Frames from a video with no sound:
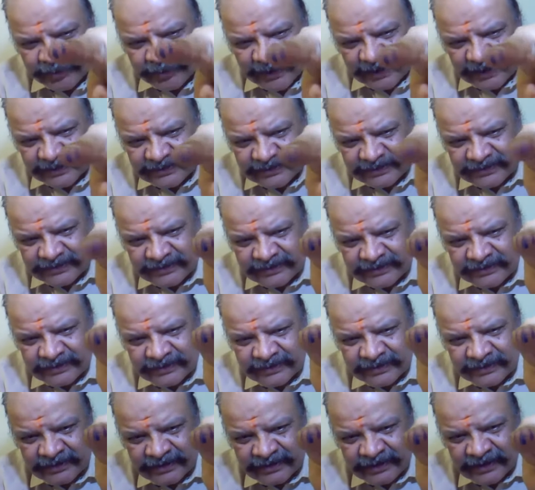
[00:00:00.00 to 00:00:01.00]
parts.
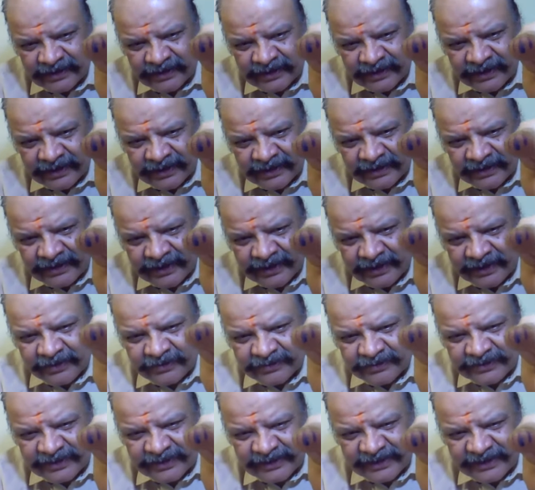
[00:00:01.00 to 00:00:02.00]
Can you
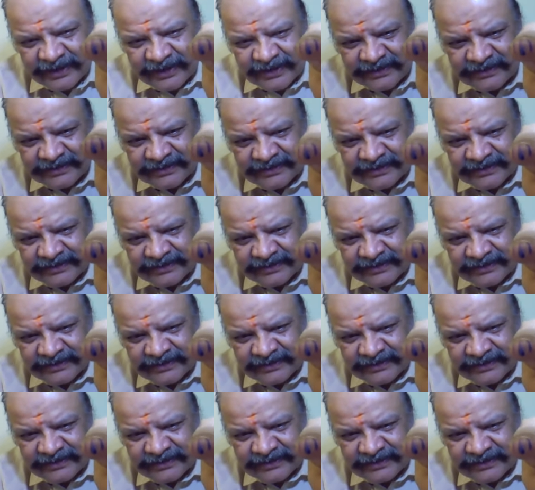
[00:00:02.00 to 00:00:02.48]
see this?